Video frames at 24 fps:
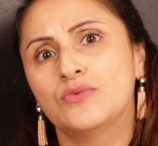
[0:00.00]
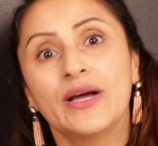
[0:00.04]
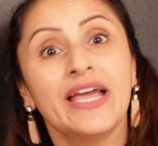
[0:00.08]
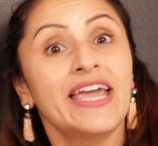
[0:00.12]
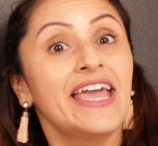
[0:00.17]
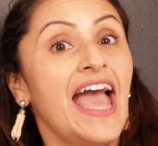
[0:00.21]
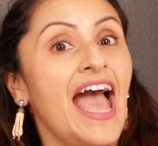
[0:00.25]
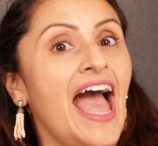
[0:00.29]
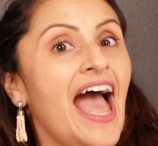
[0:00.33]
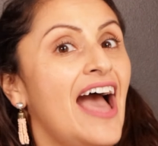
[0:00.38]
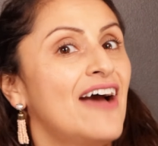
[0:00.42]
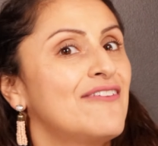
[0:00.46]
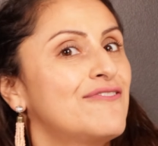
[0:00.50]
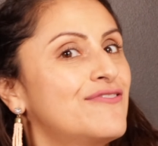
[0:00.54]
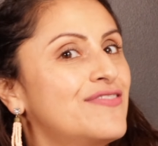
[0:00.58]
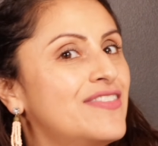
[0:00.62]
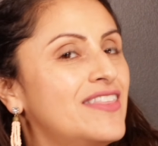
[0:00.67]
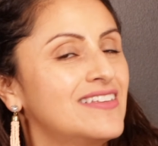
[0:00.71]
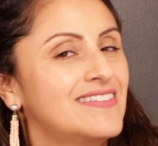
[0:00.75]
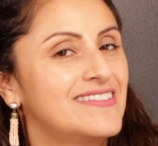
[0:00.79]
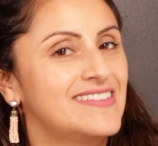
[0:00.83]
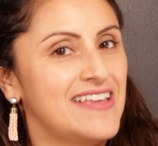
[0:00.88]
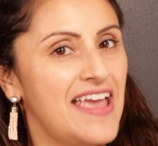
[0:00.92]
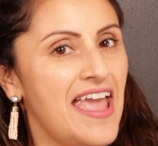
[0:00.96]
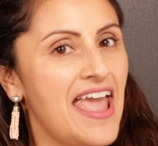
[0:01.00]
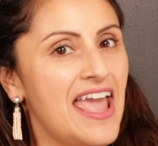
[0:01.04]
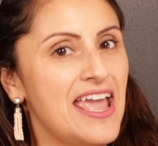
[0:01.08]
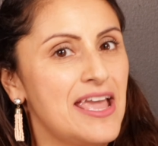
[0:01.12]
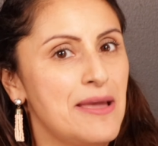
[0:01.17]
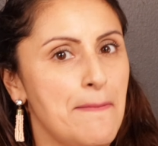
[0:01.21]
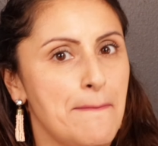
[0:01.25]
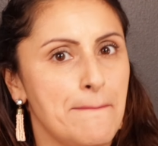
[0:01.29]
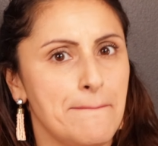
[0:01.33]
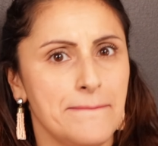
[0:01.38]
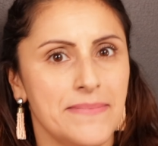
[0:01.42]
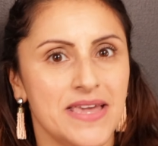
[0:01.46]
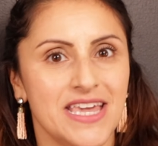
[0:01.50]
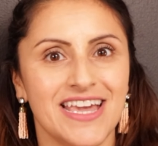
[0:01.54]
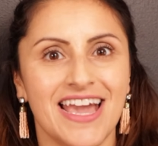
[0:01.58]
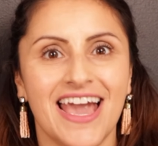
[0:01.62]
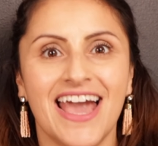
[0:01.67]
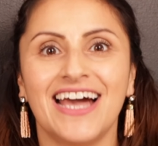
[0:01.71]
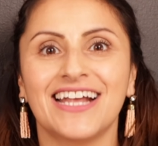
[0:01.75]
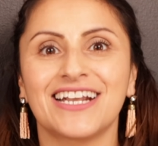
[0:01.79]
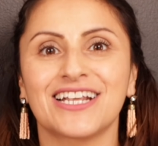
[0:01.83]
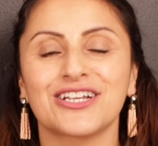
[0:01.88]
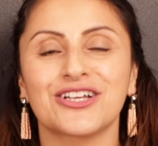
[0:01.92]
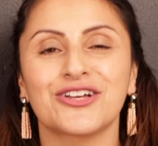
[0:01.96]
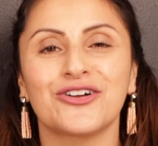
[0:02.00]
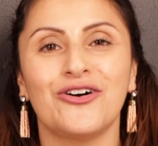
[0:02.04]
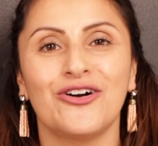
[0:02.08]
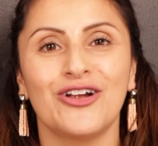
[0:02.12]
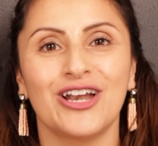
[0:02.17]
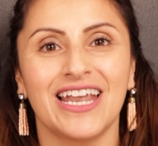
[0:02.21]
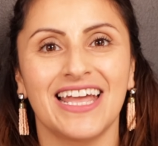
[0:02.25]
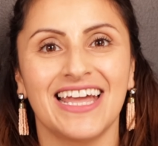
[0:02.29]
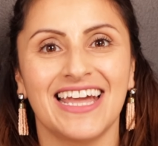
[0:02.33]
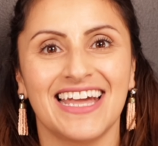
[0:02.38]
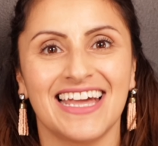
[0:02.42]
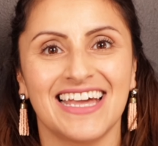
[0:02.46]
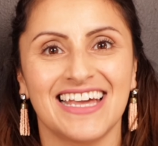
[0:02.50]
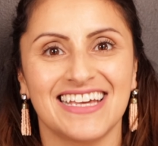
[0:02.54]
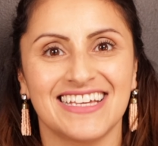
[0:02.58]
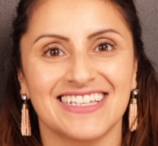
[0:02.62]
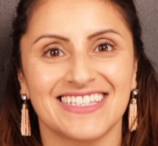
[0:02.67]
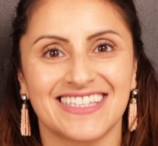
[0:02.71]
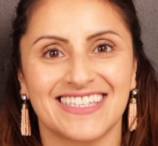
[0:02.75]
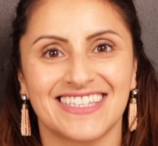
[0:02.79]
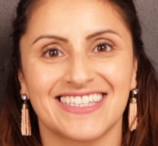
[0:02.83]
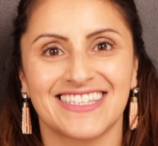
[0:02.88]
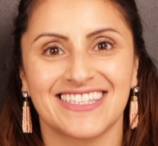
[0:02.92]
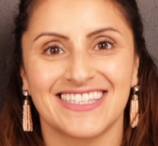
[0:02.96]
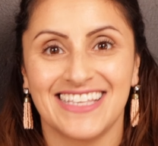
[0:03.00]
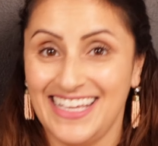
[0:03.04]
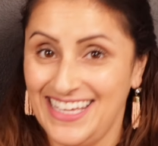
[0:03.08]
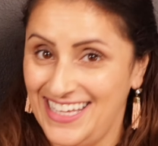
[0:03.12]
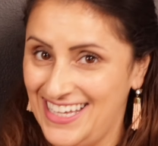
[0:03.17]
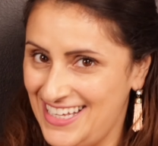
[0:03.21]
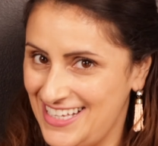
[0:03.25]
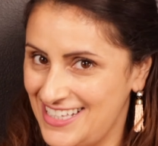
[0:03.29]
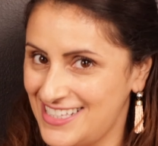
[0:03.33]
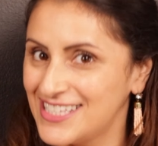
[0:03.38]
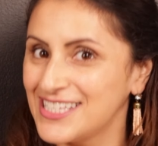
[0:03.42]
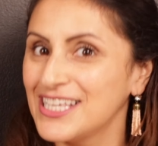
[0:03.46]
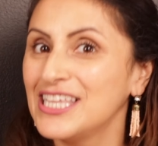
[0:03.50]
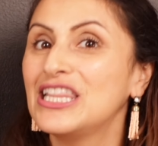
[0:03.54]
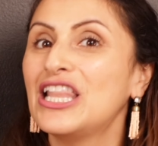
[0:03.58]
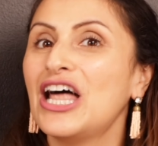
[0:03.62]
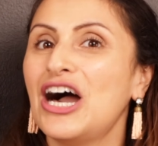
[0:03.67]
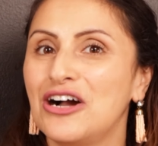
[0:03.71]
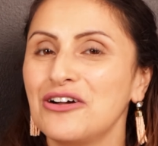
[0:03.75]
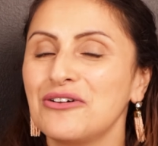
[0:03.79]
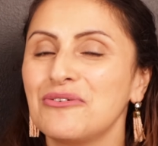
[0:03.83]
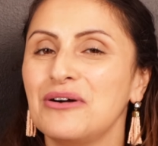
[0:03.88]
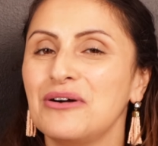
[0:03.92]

We have the day miércoles. It's a long